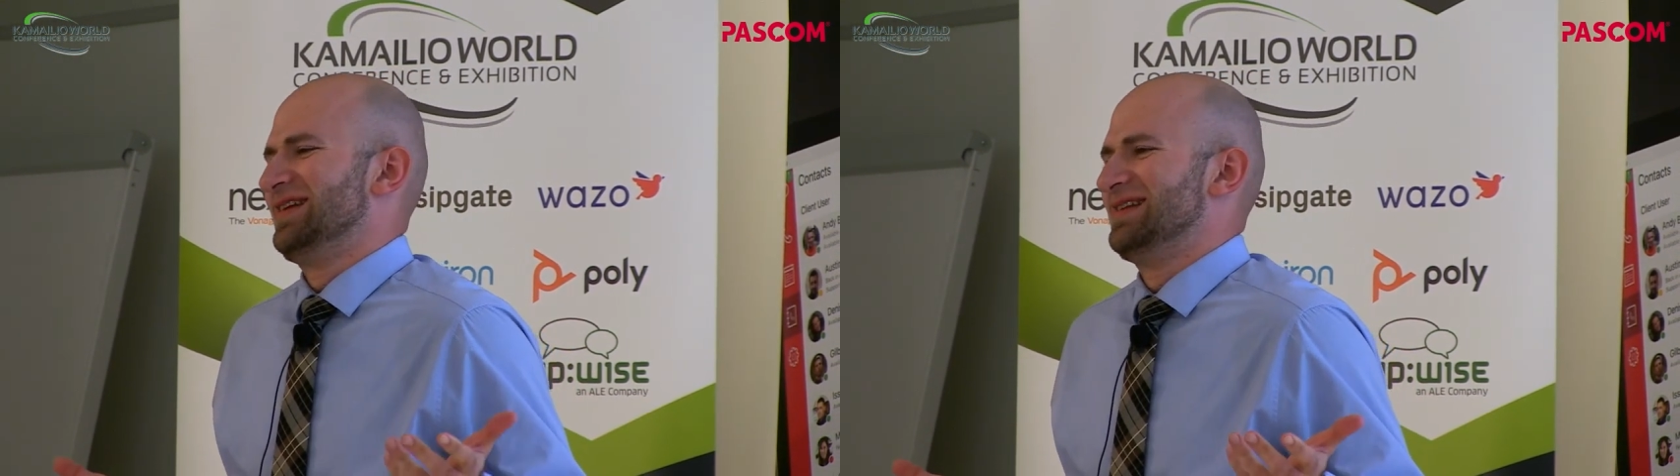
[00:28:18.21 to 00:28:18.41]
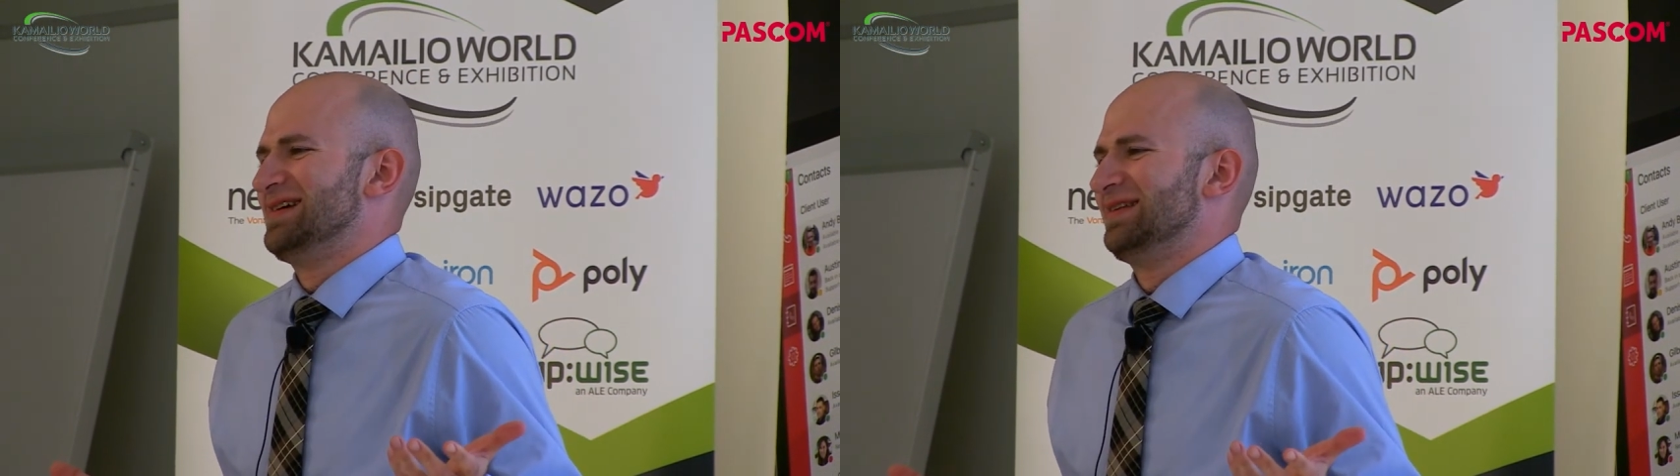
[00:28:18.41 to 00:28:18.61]

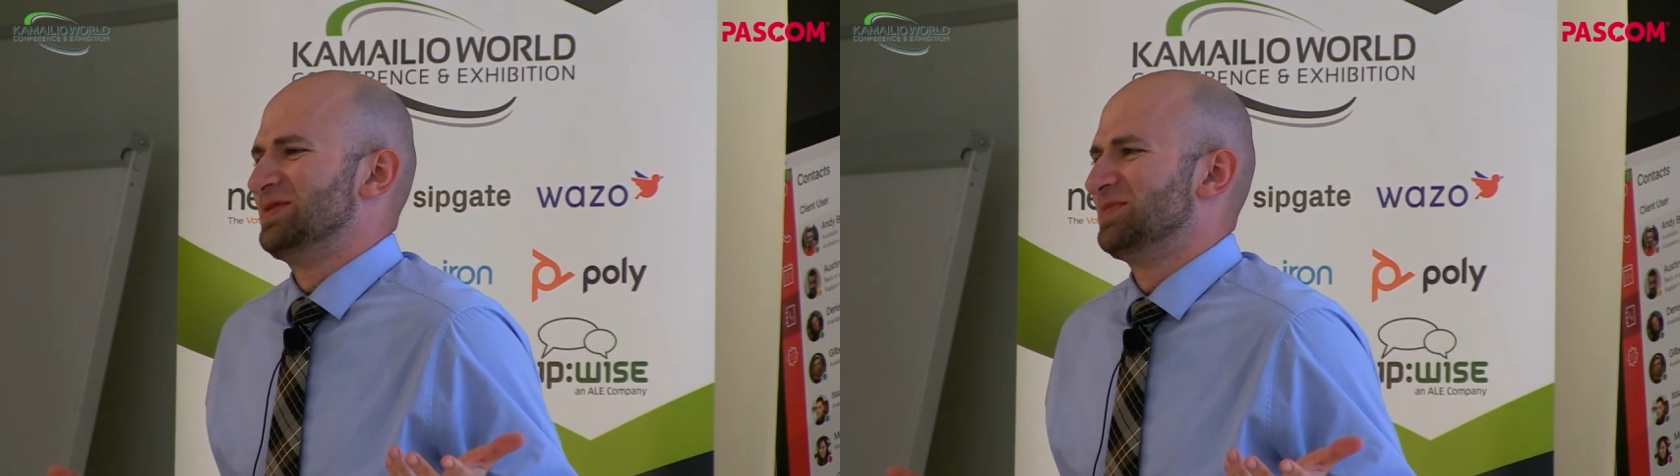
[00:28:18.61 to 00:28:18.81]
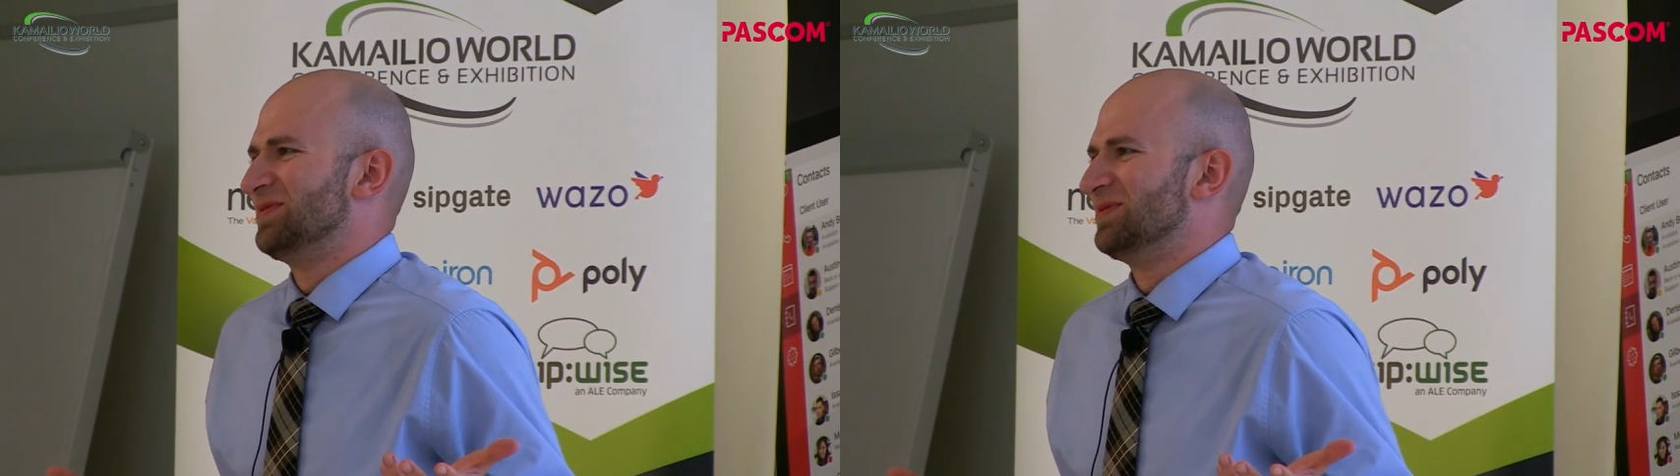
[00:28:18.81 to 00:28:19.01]

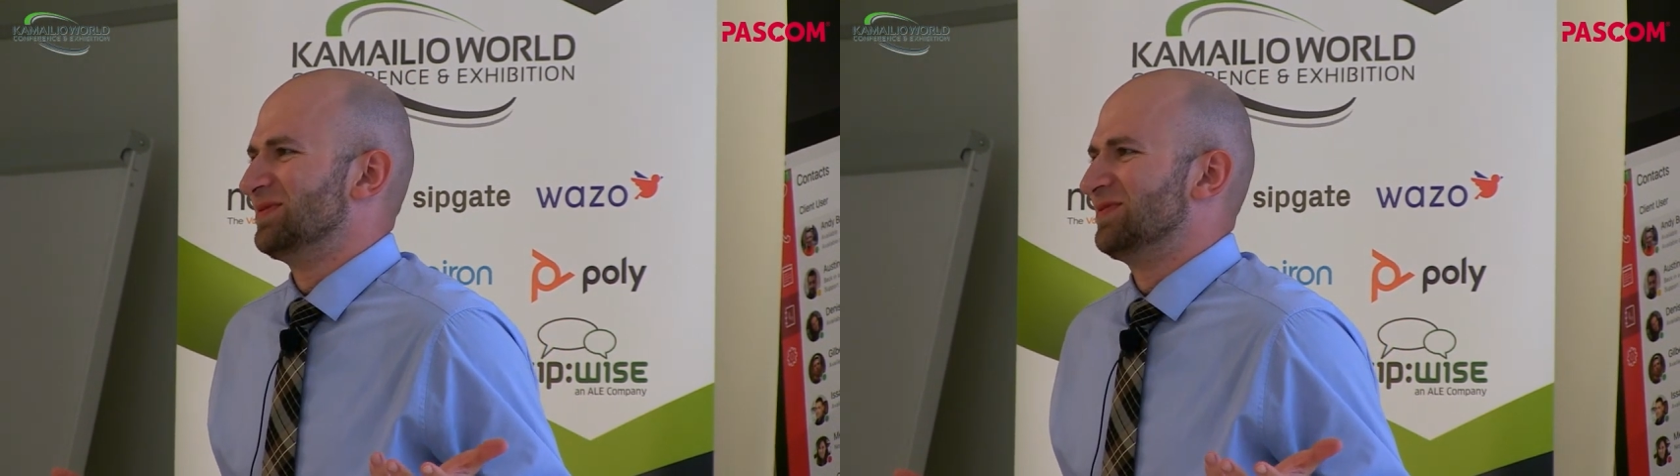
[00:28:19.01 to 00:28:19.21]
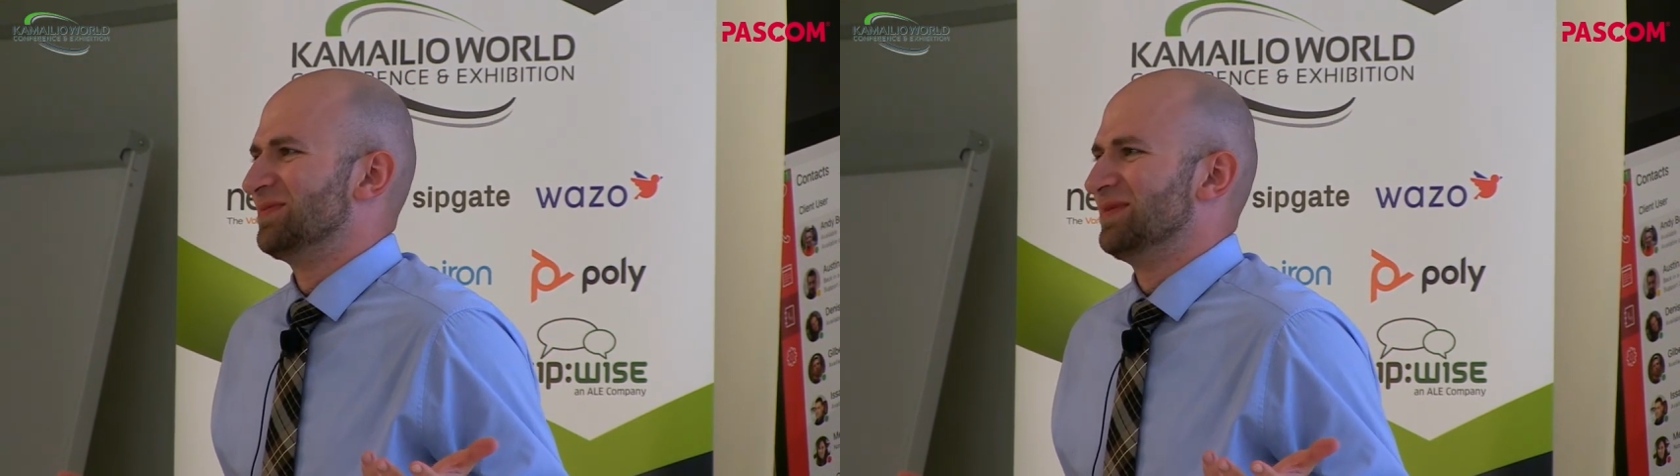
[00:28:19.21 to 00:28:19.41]

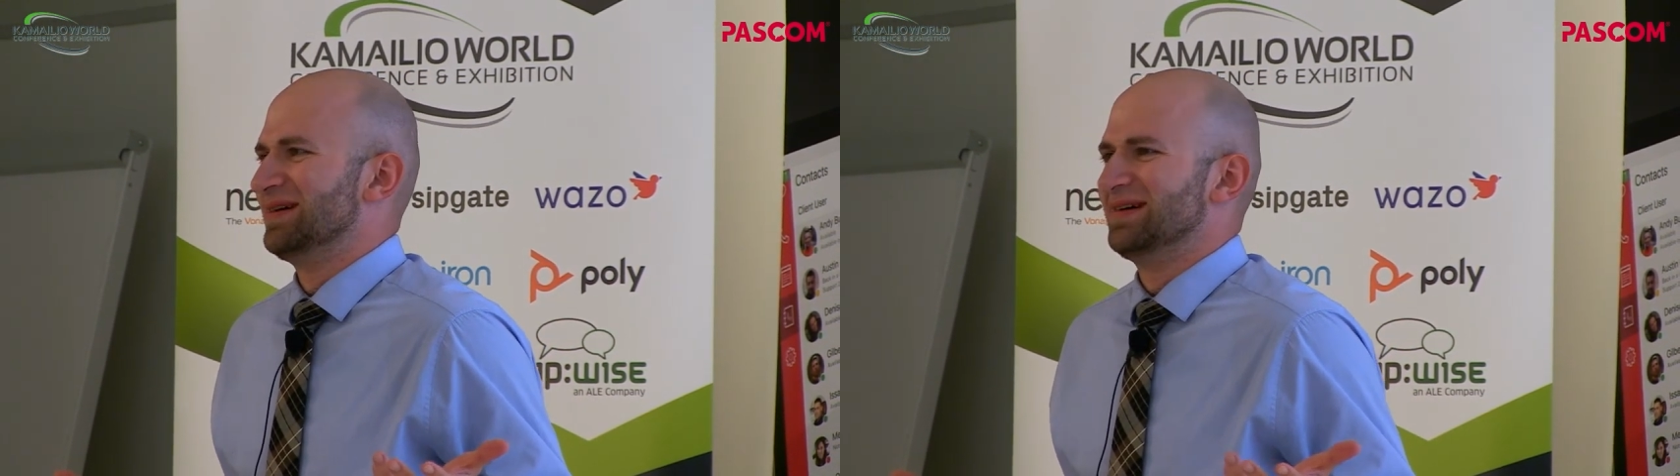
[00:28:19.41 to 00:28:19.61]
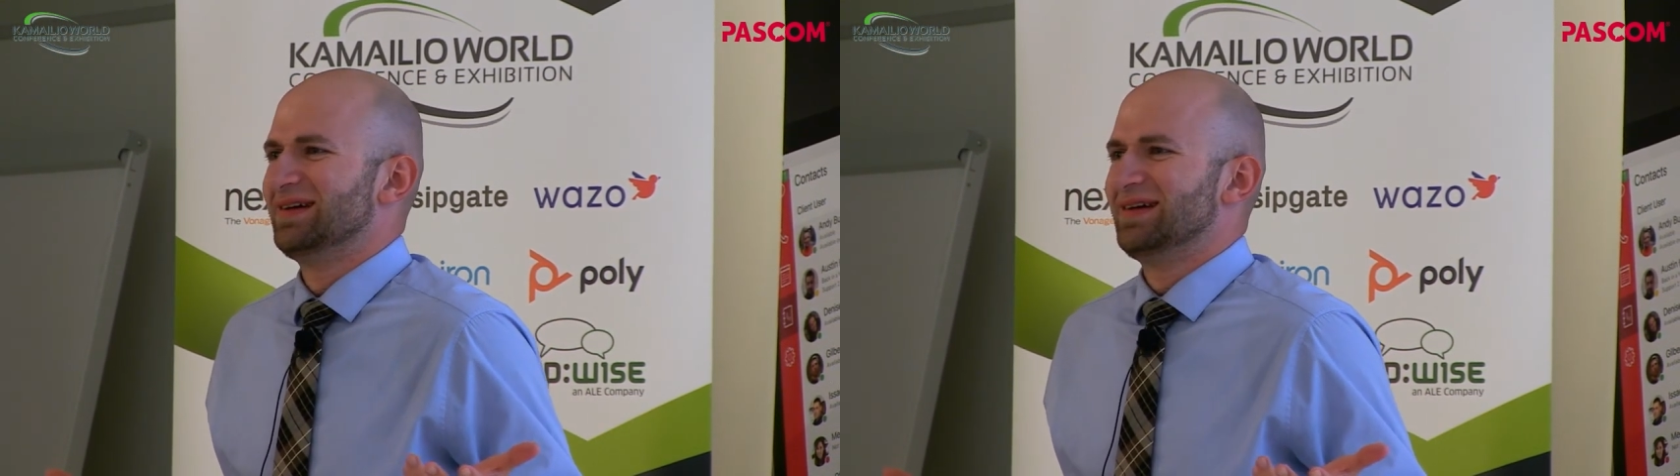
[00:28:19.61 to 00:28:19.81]
unintelligible from
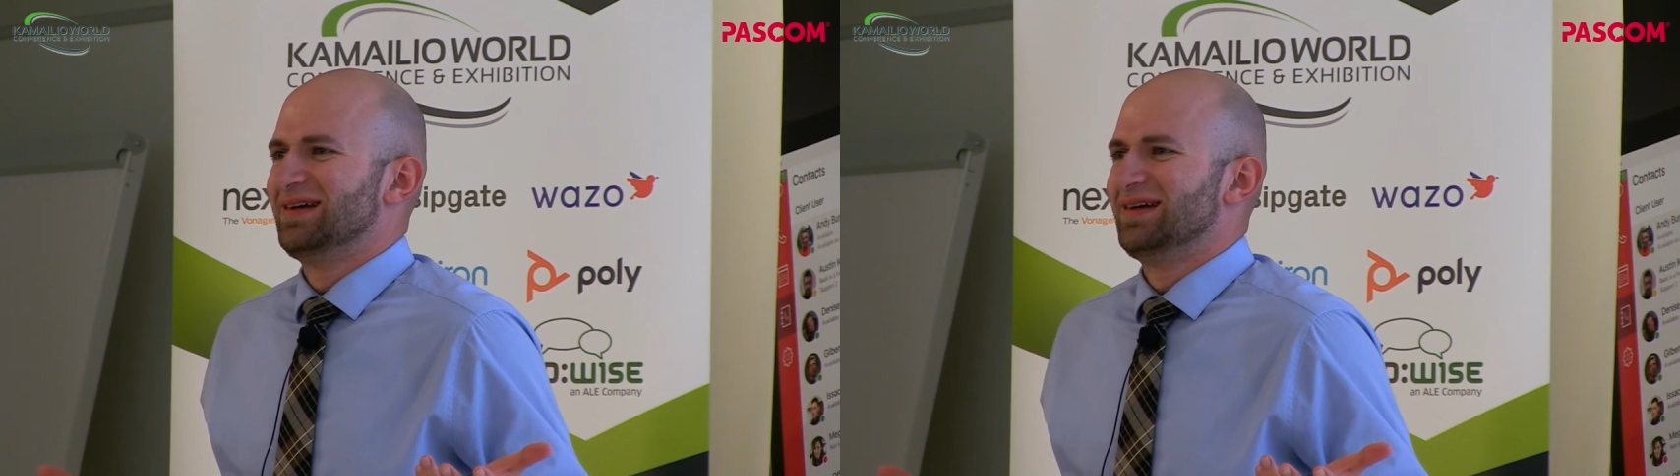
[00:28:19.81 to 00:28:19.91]
a